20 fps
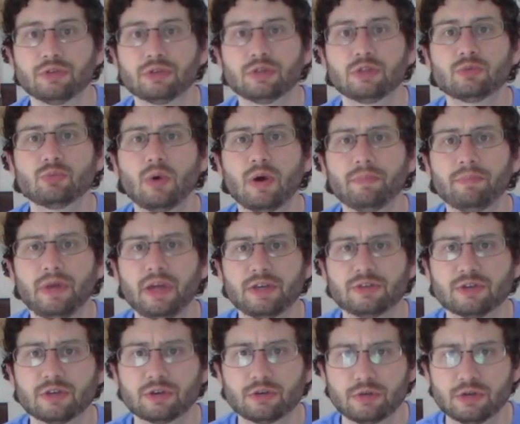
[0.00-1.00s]
and it's what
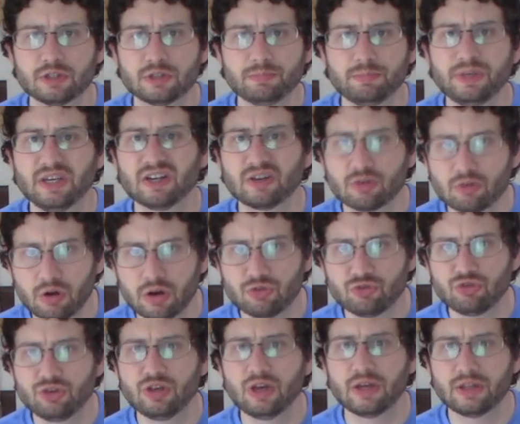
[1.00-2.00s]
makes it crispy and
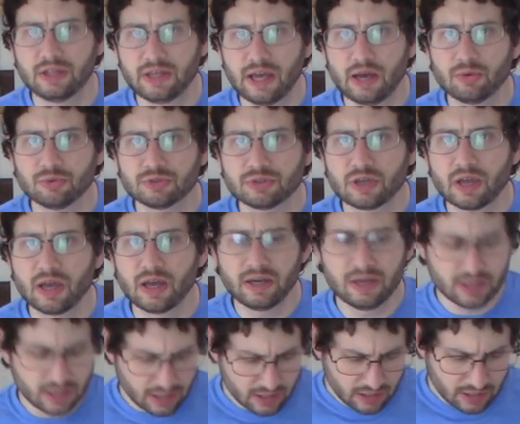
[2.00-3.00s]
crunchy on the
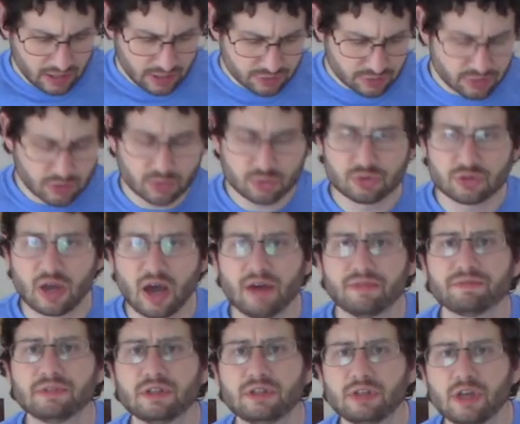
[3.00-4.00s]
outside and so
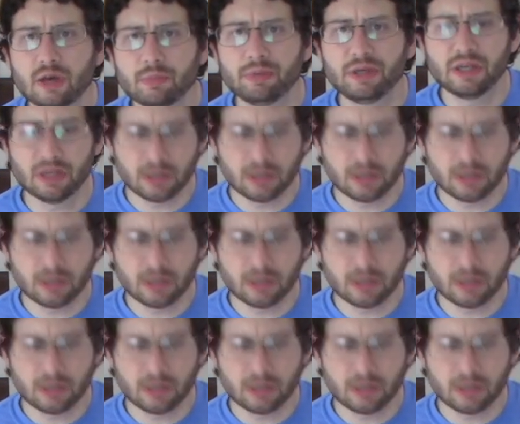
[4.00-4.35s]
soft and yummy